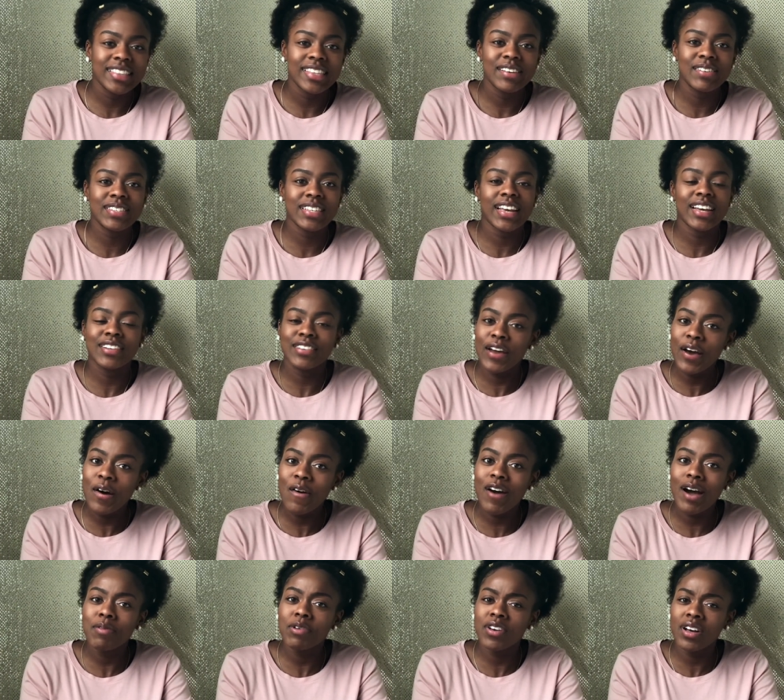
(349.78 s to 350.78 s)
He was like,
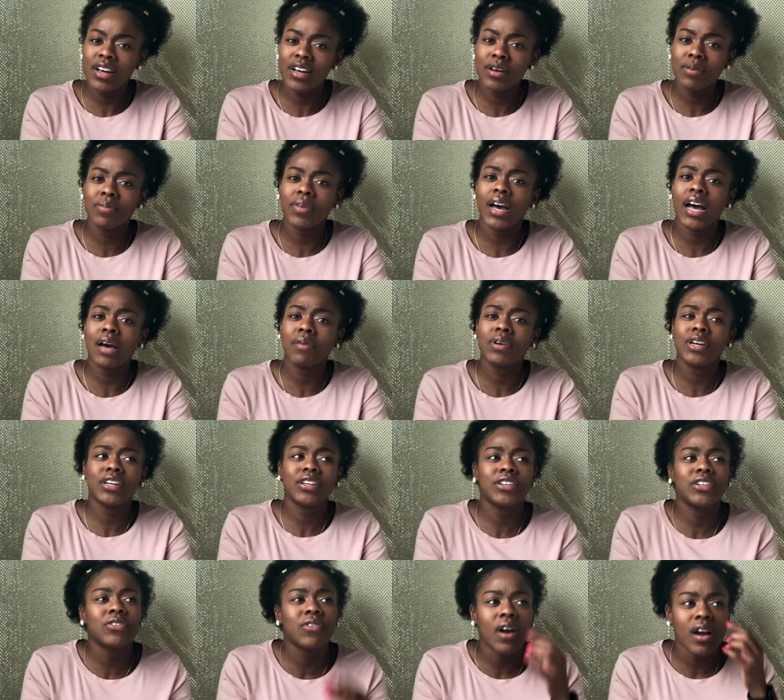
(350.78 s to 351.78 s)
no, I'm a, um, I'm
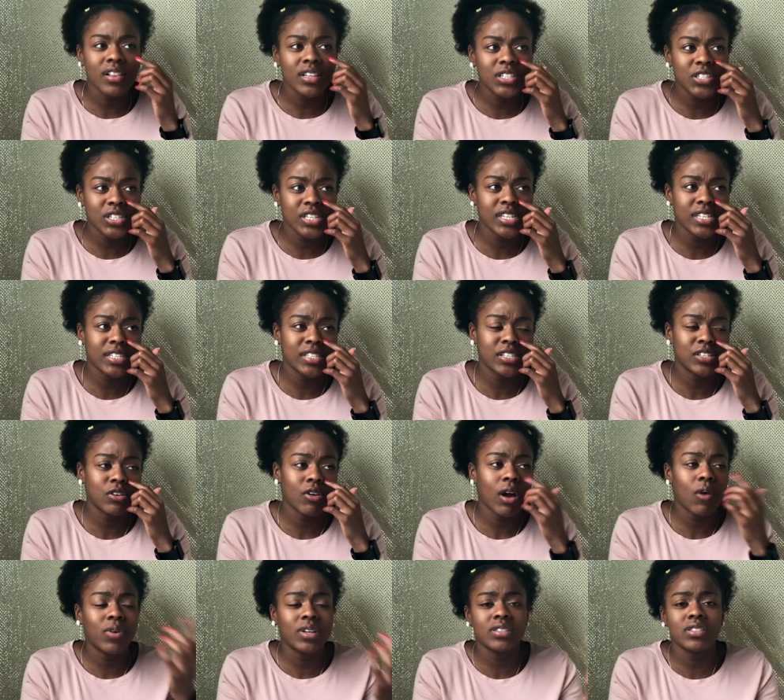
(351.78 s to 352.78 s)
a neurologist. You
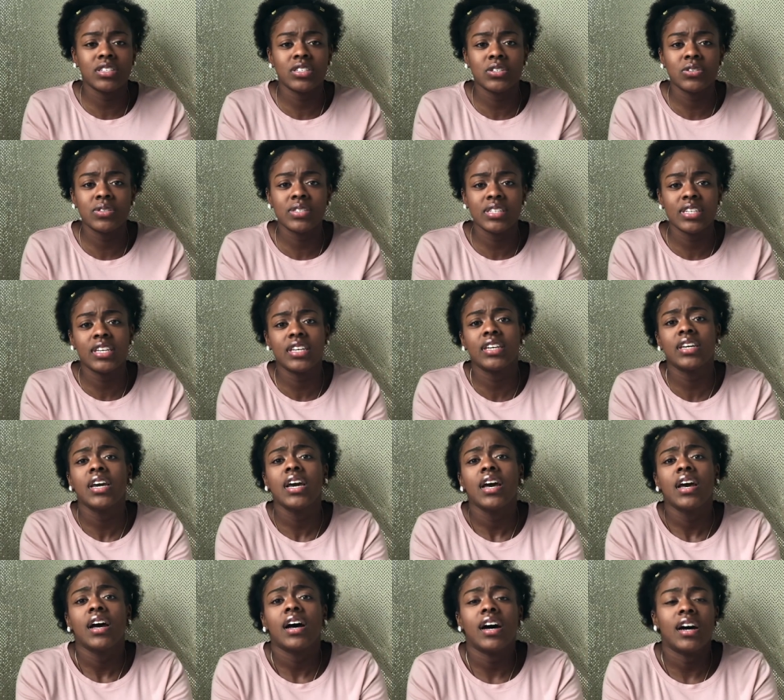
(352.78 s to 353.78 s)
know, I went to UT.
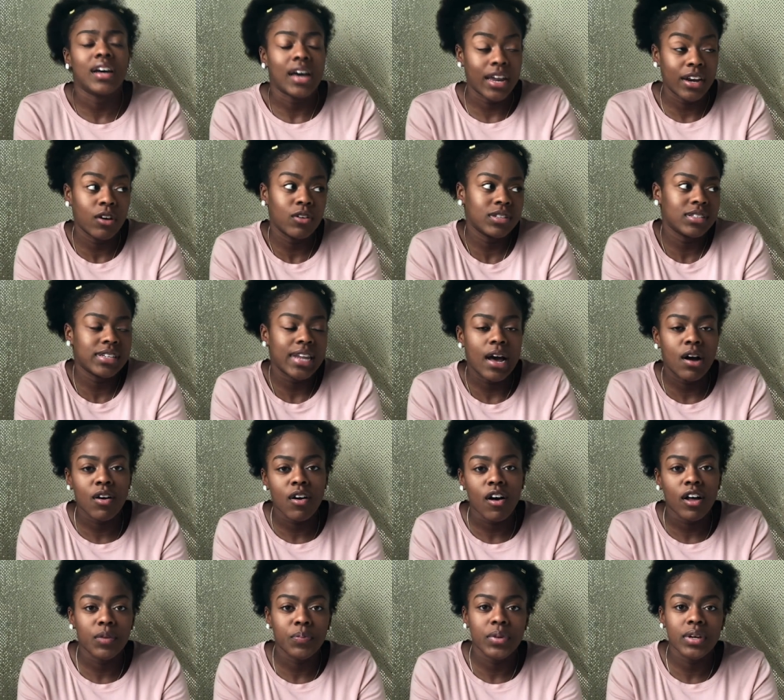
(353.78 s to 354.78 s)
Uh, I know it's now
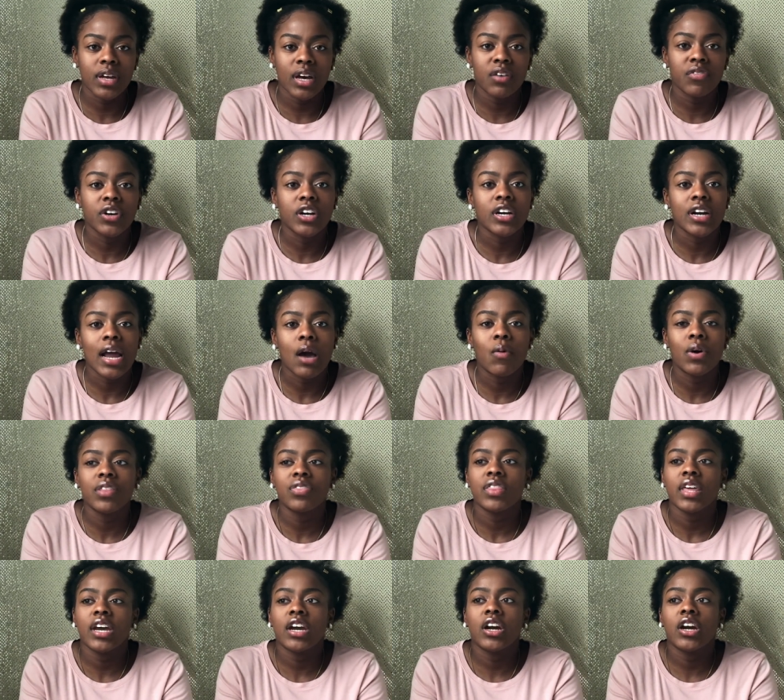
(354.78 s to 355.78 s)
called McGovern. I
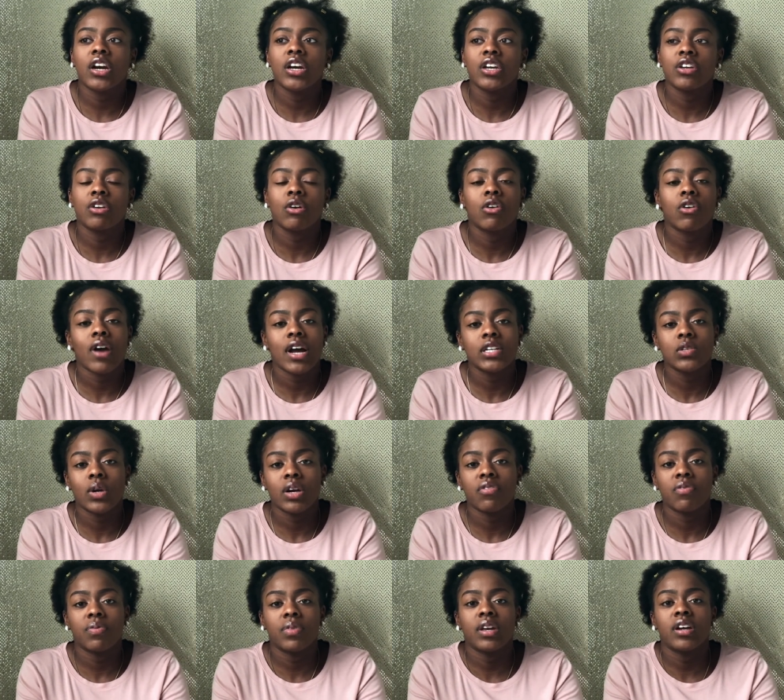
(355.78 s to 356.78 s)
went there, you know,
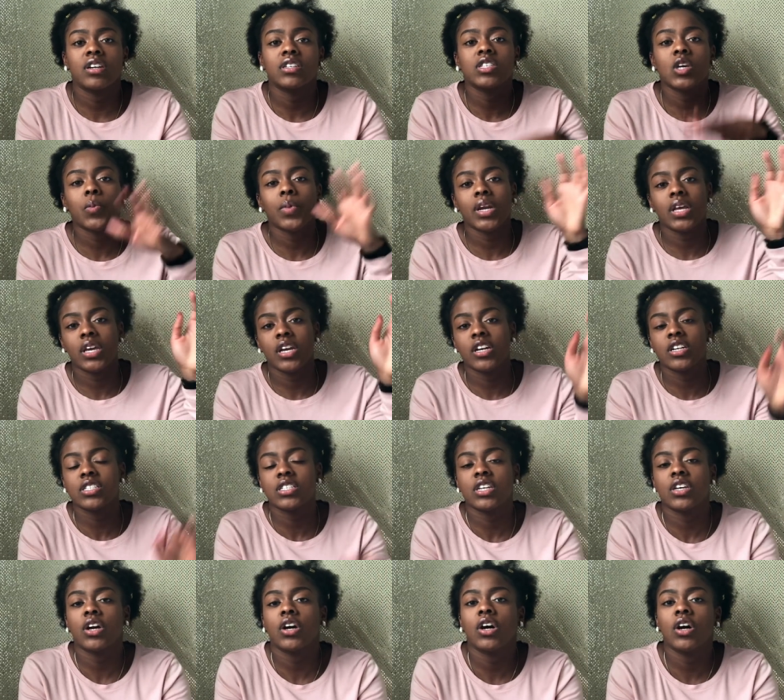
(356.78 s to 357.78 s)
graduated from there so many
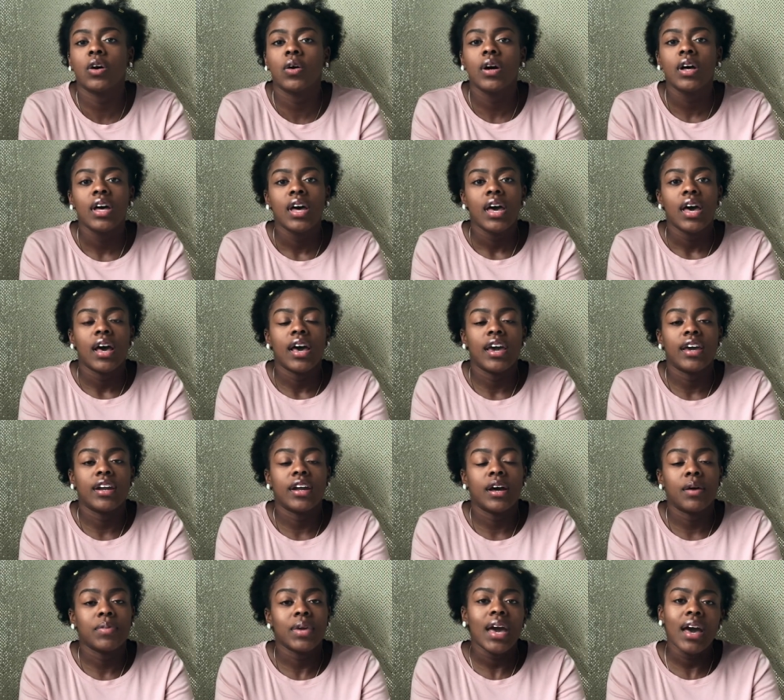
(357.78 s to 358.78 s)
years ago. And
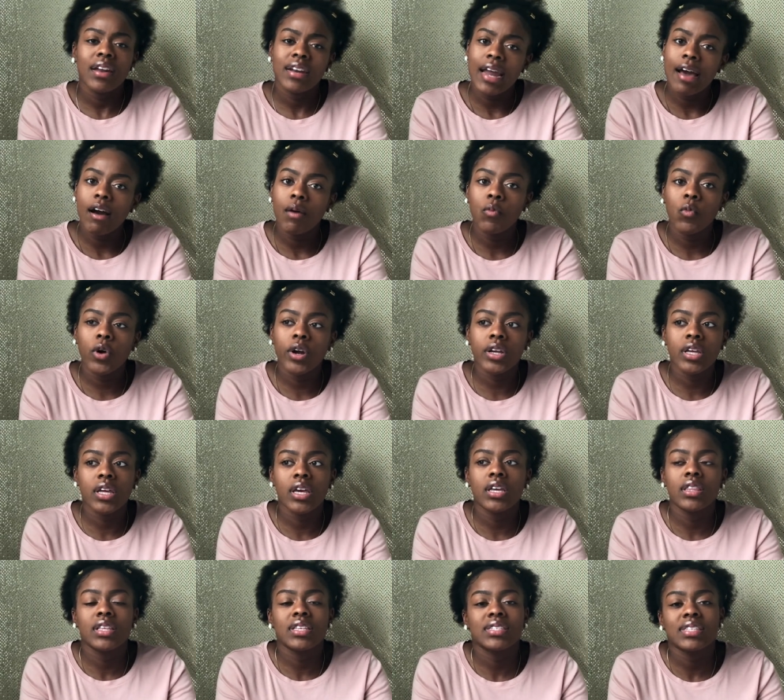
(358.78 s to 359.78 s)
um, yeah, now I'm
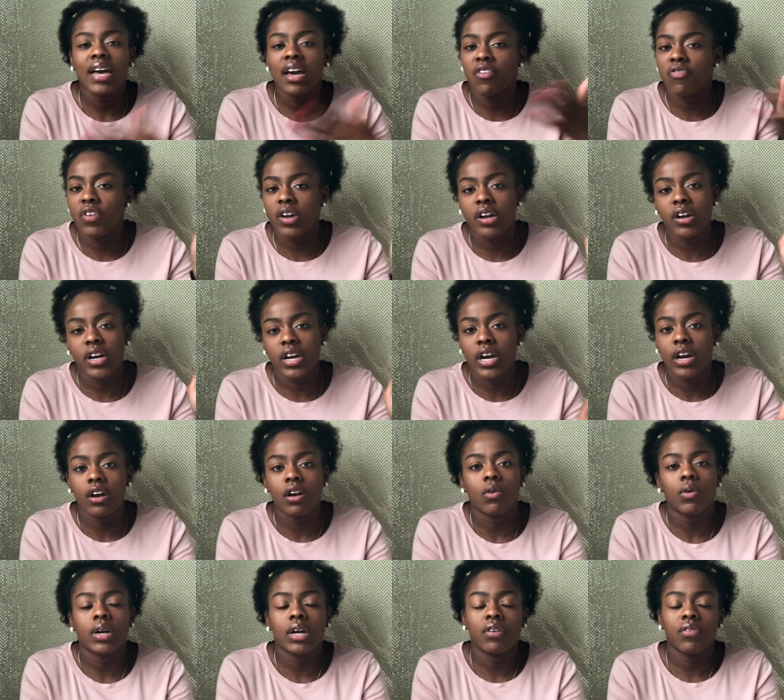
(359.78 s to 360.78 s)
working in the Cy Fair
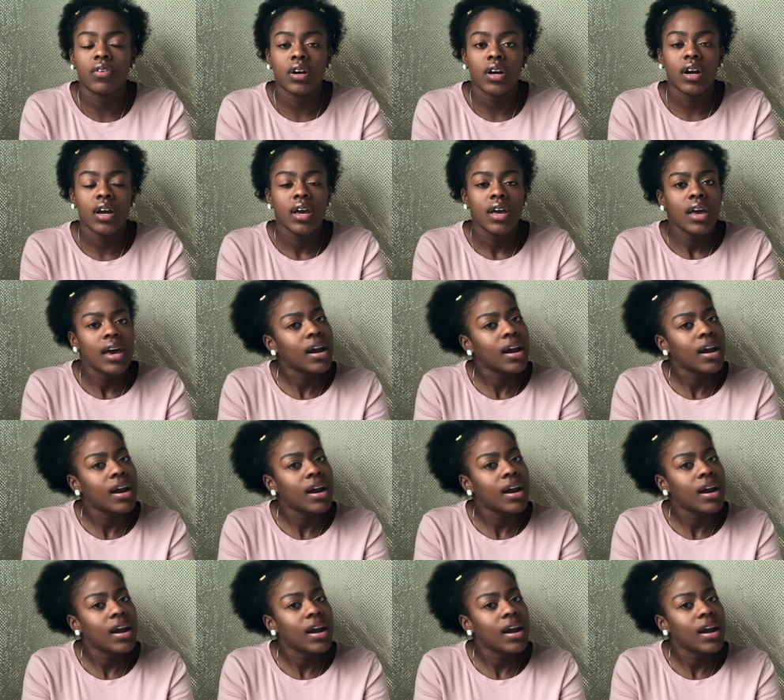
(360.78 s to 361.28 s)
area or whatever.